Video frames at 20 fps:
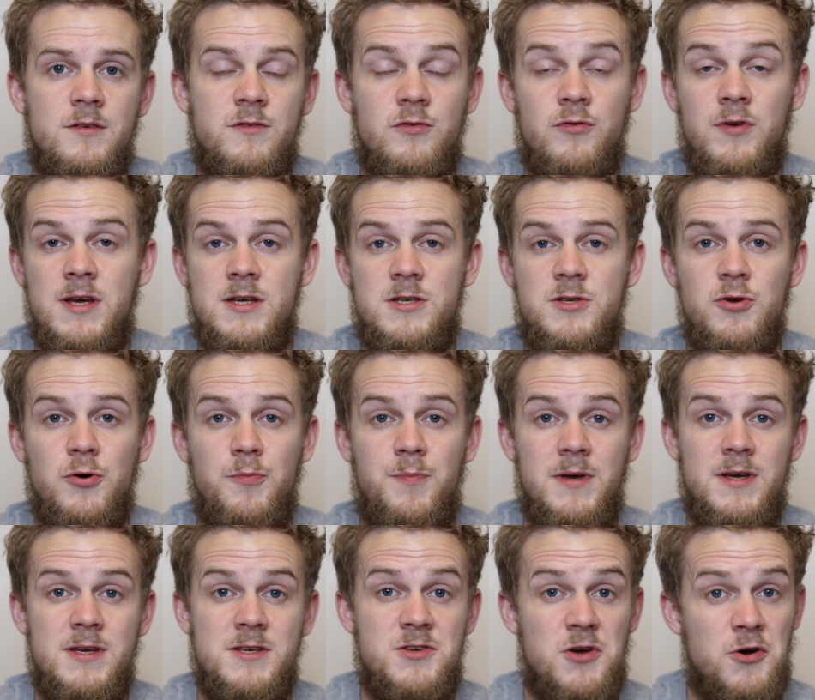So next up
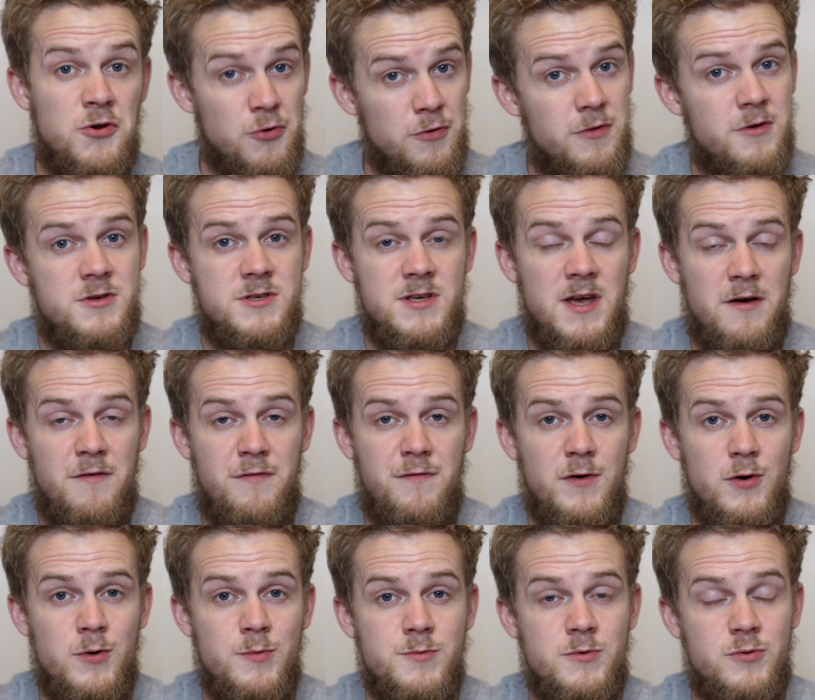is another set of
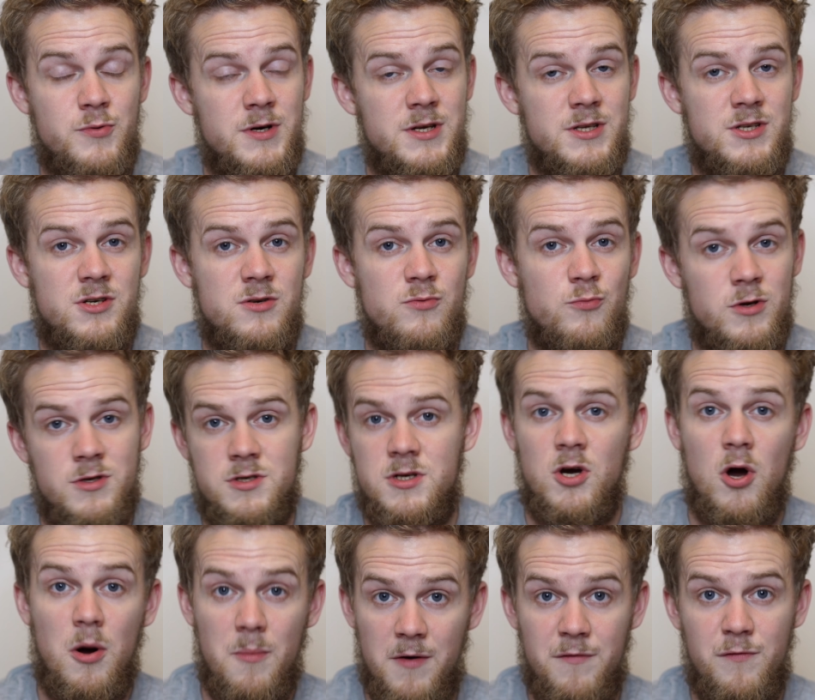films which once I
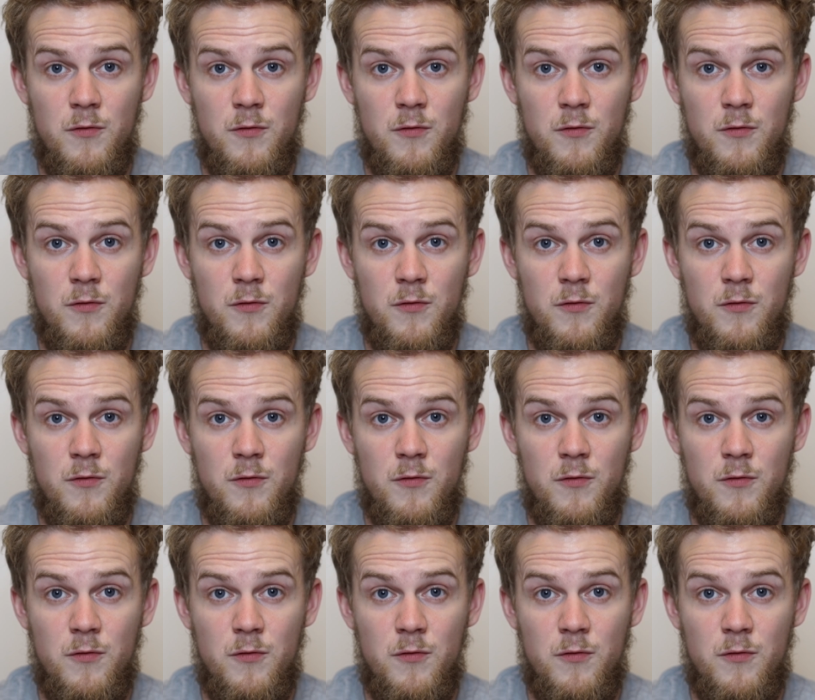got my